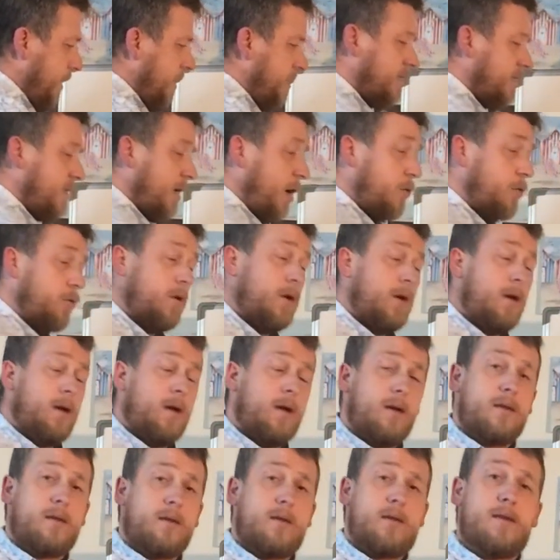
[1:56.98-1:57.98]
So
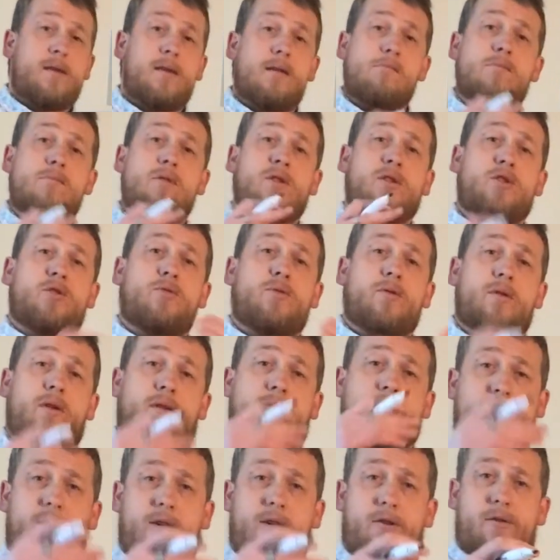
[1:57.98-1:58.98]
the numbers do
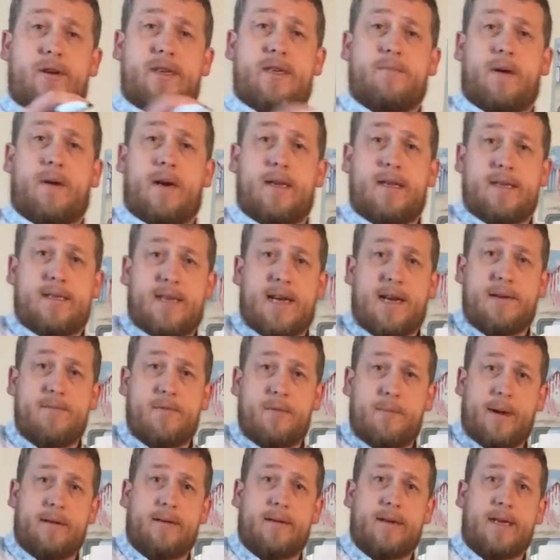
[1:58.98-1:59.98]
not increase by the same
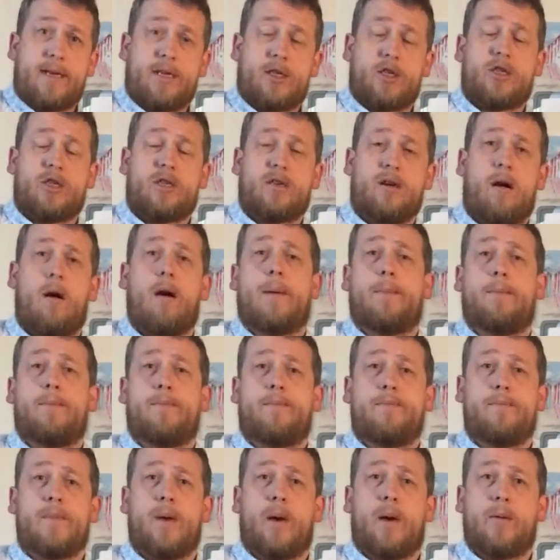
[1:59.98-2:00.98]
amount each time.
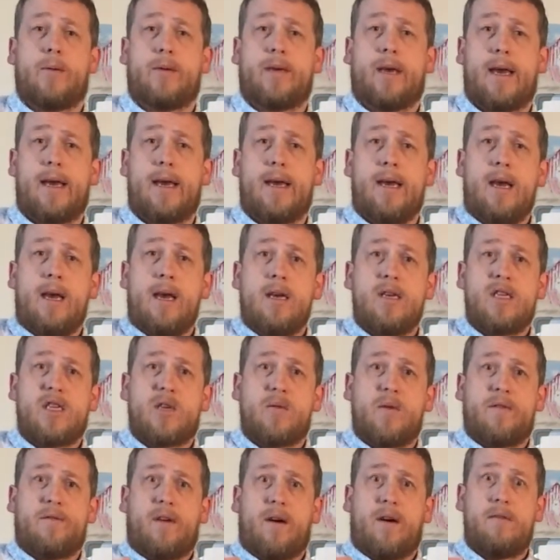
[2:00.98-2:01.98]
Okay,
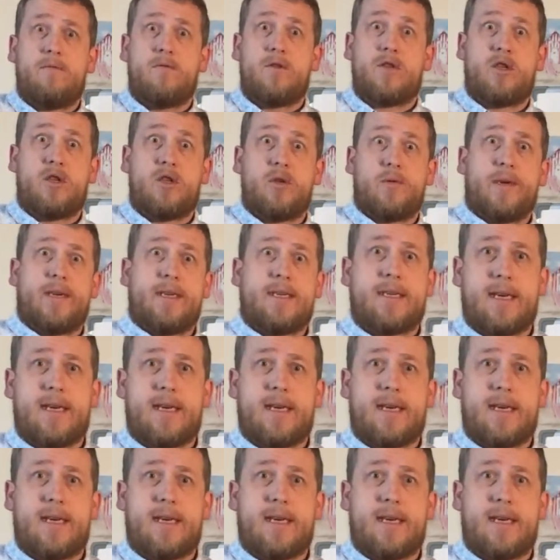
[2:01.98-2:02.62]
so if I was doing